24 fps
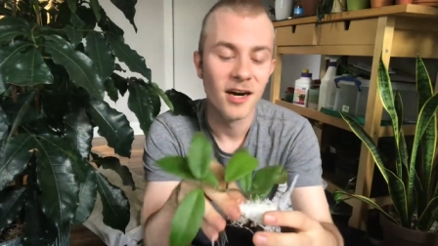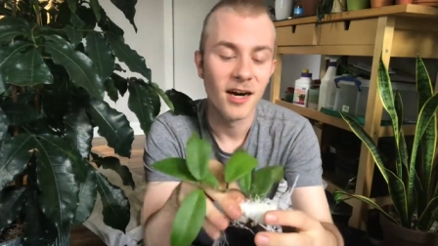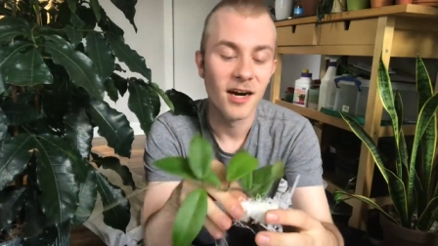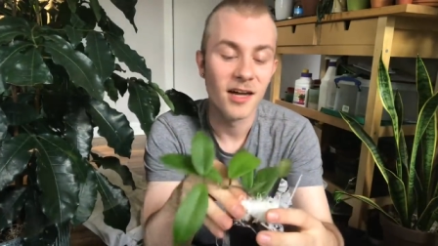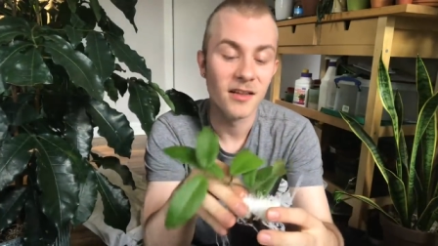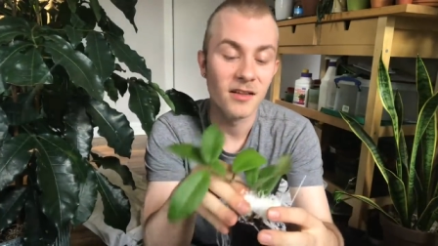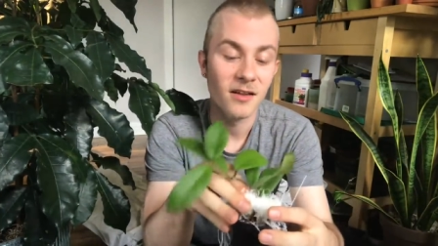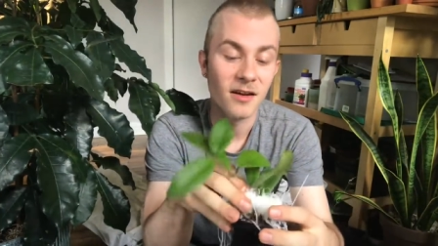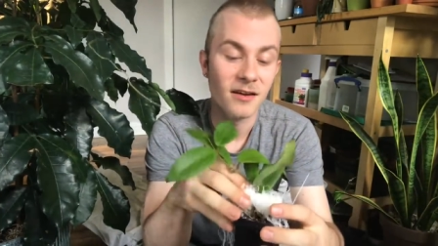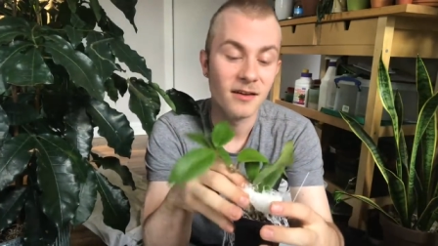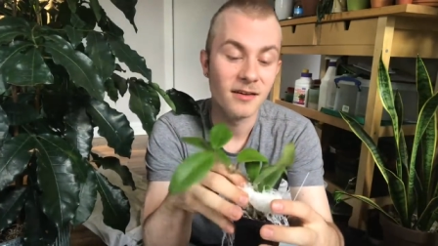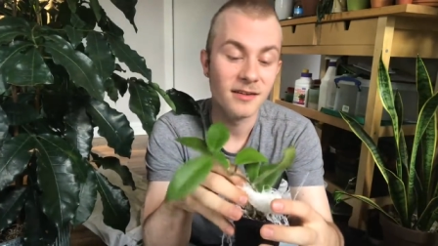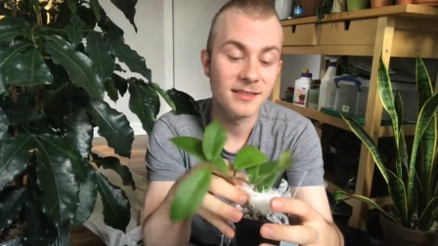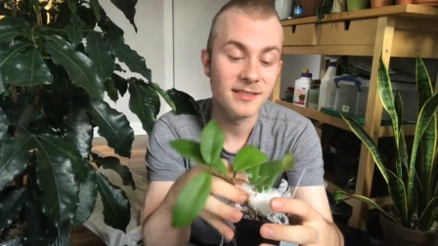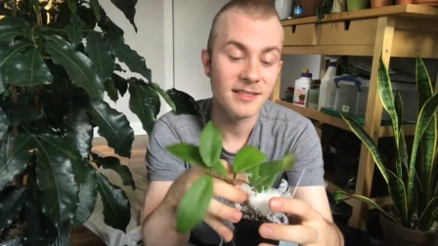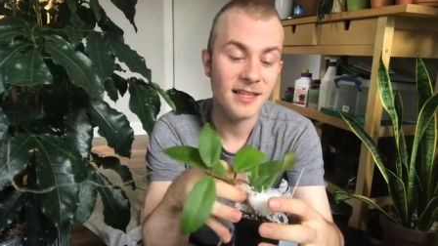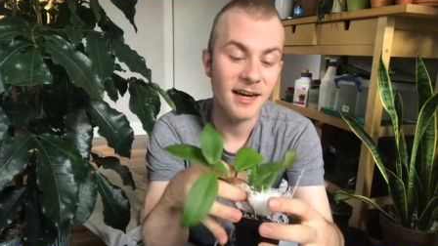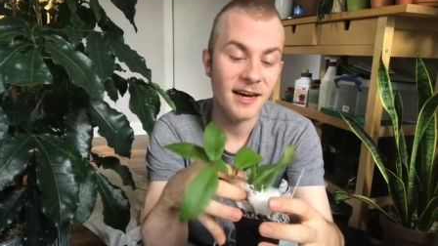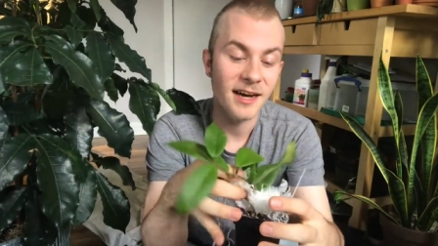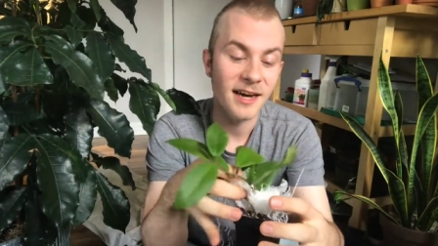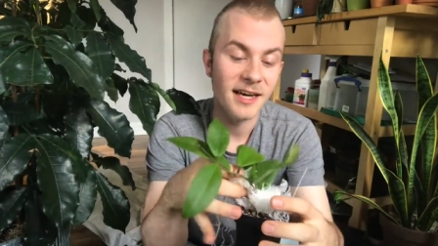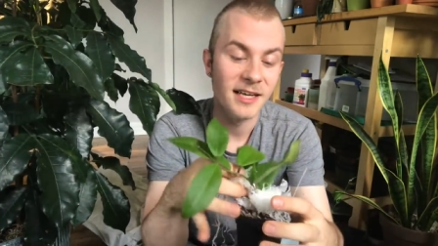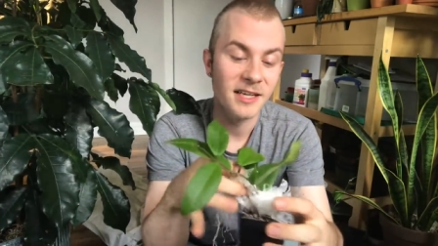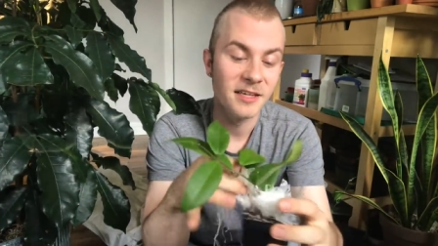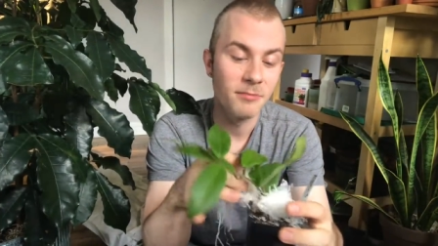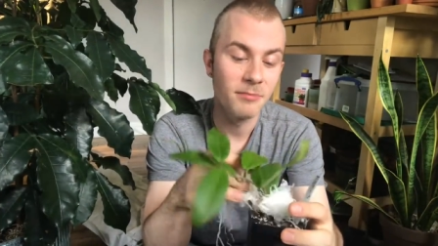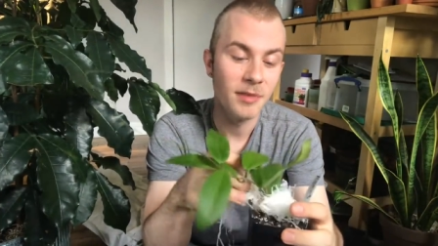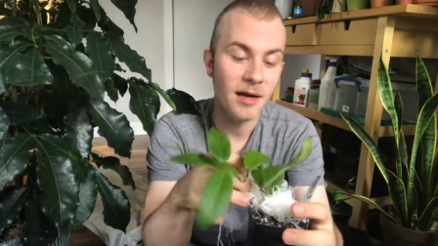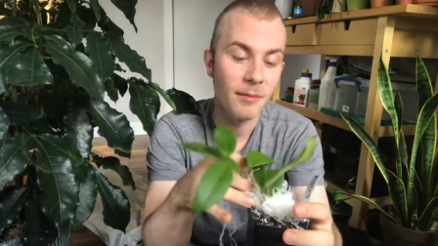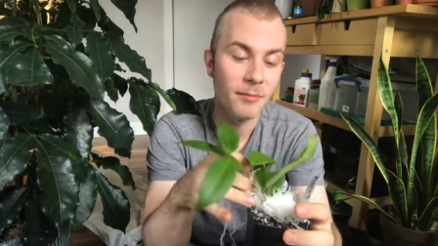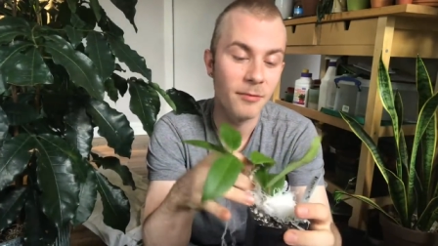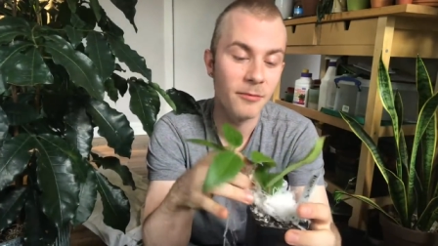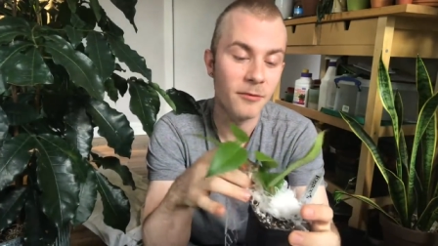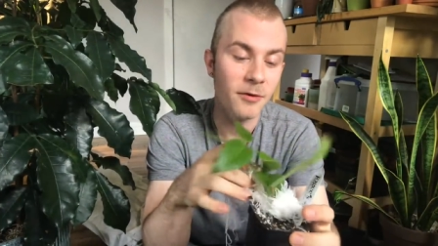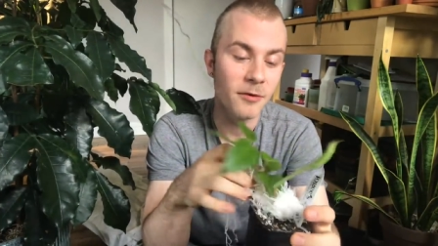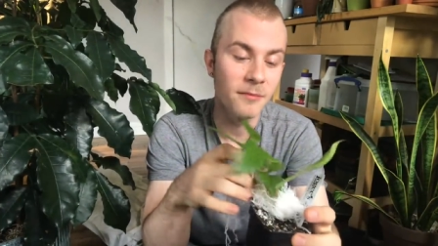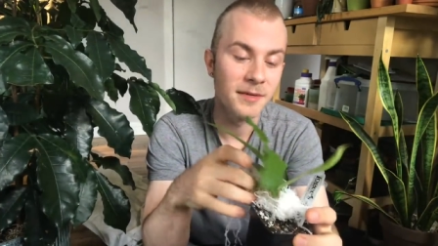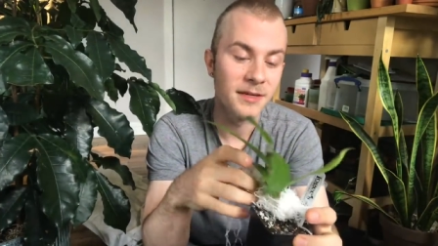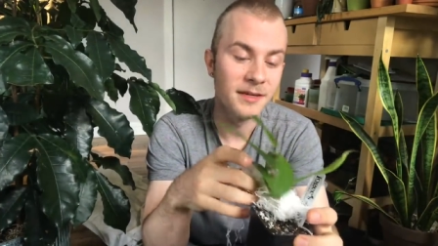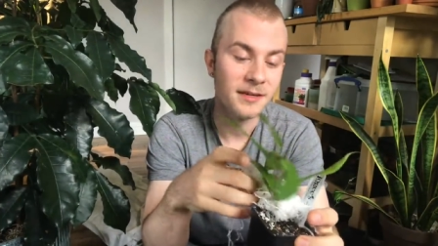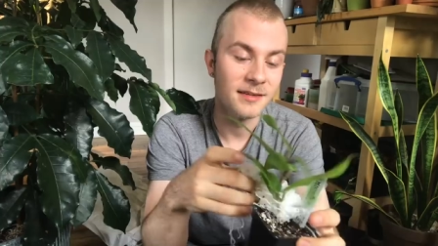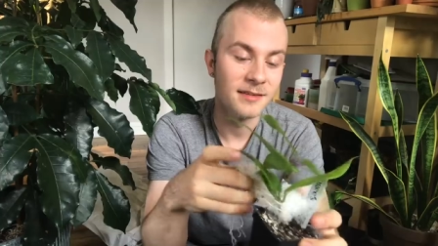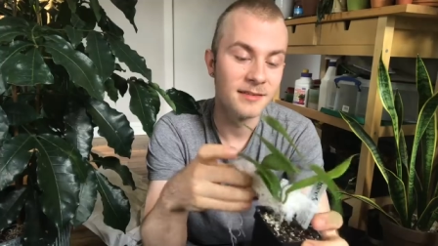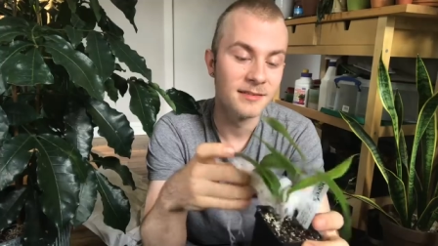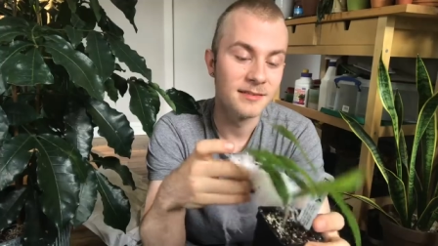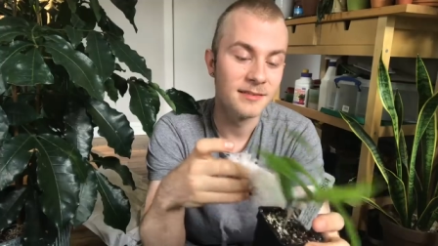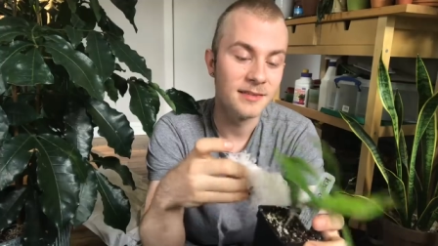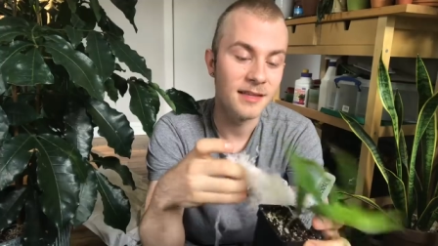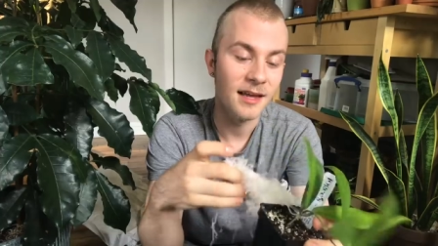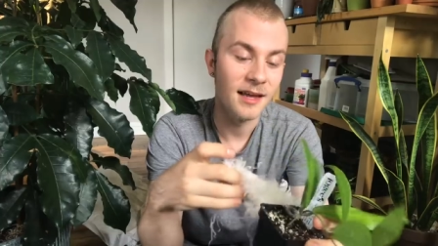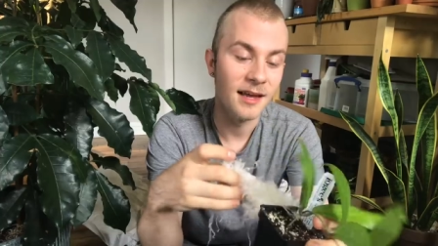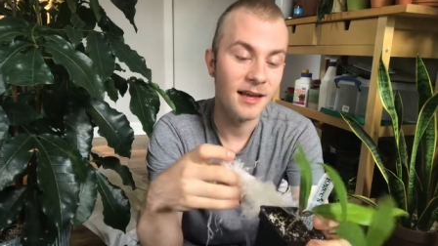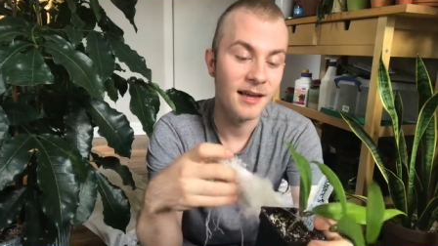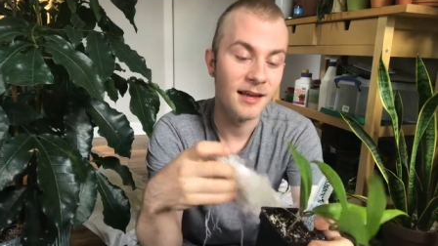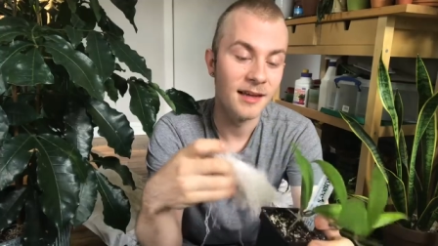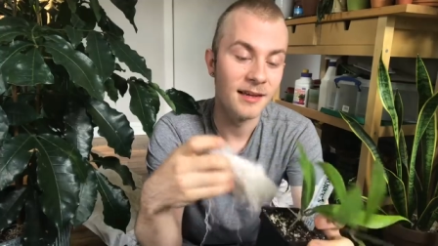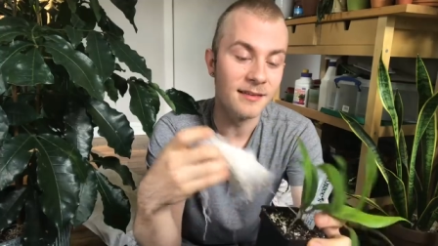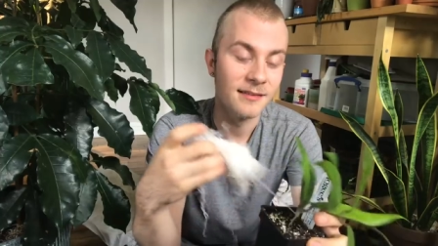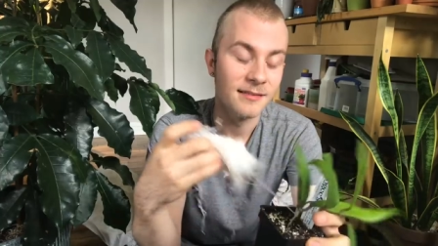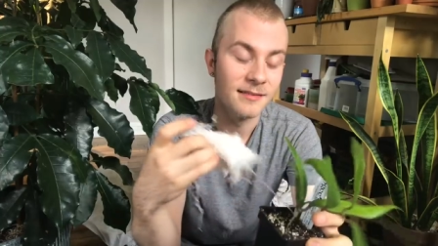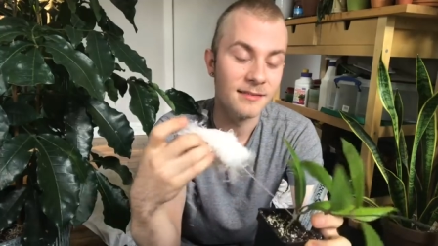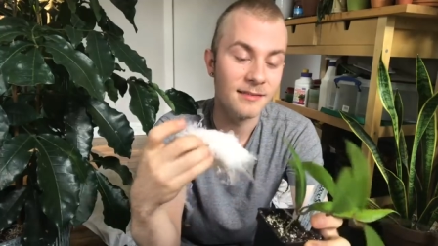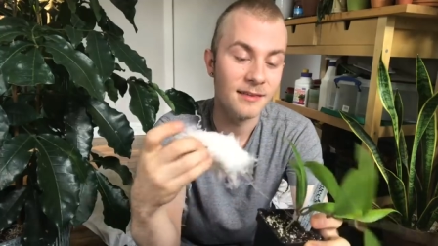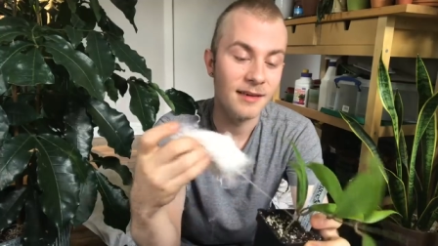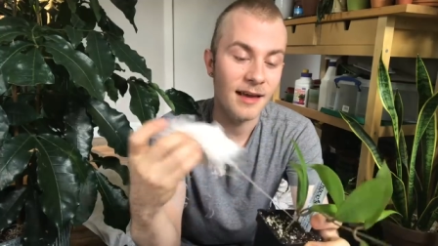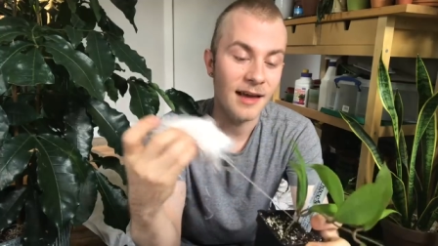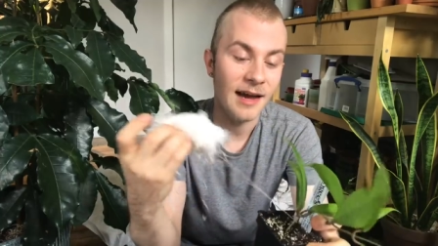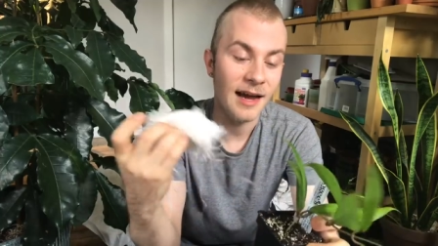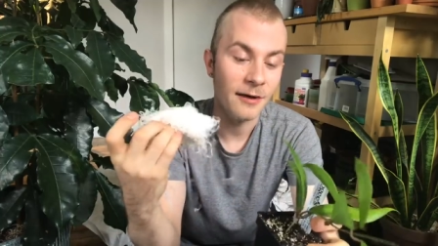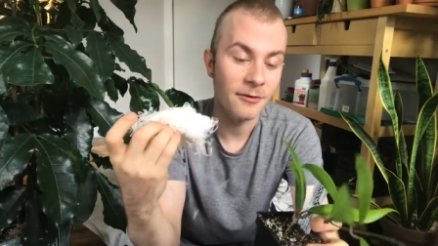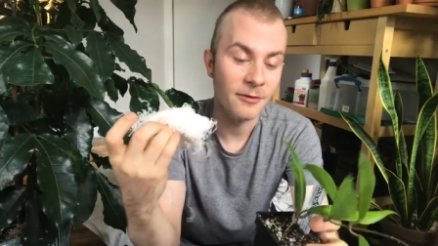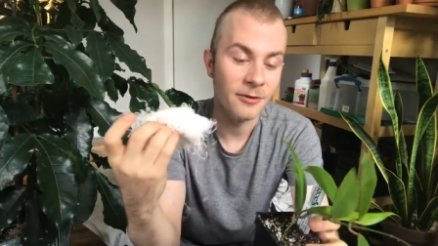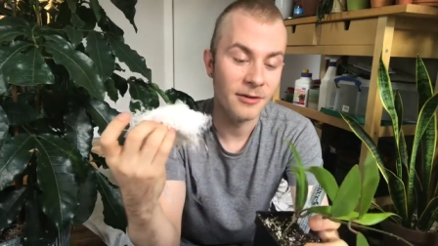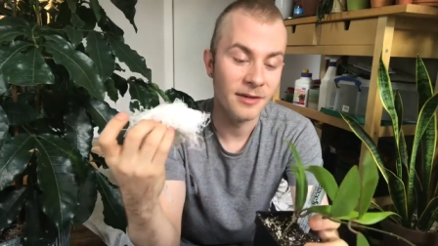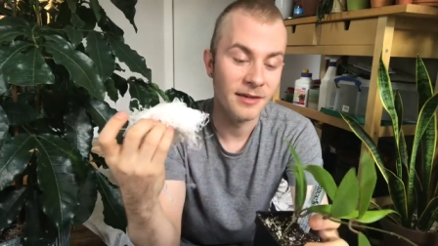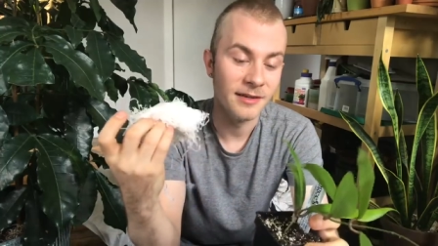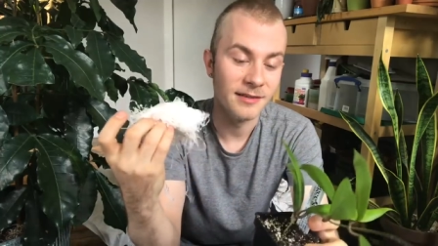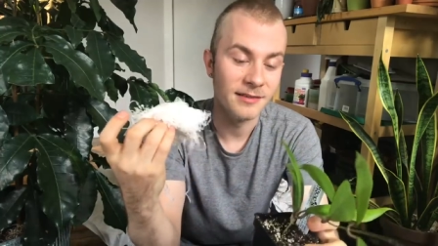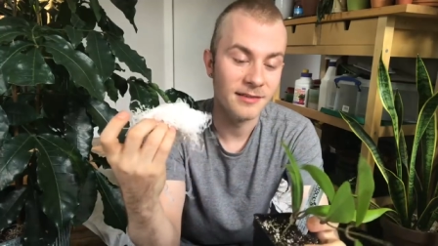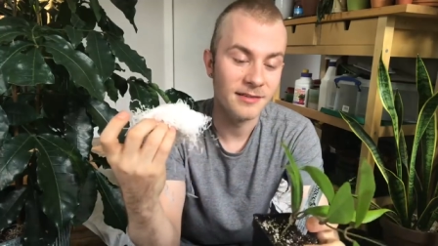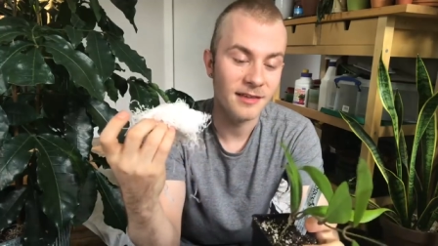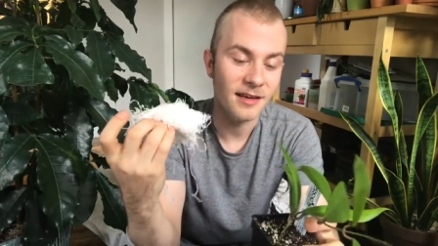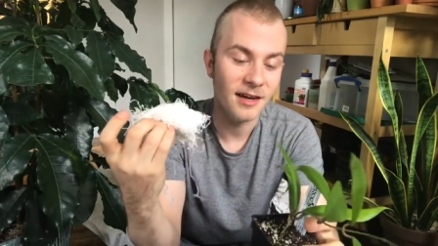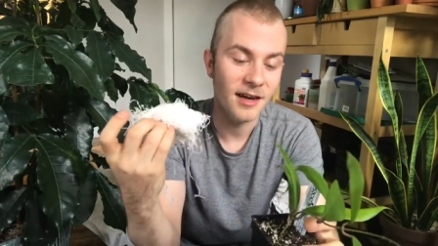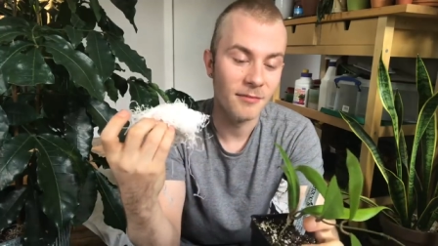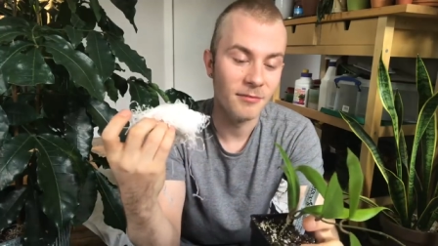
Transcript: alongside peperomias and aroids,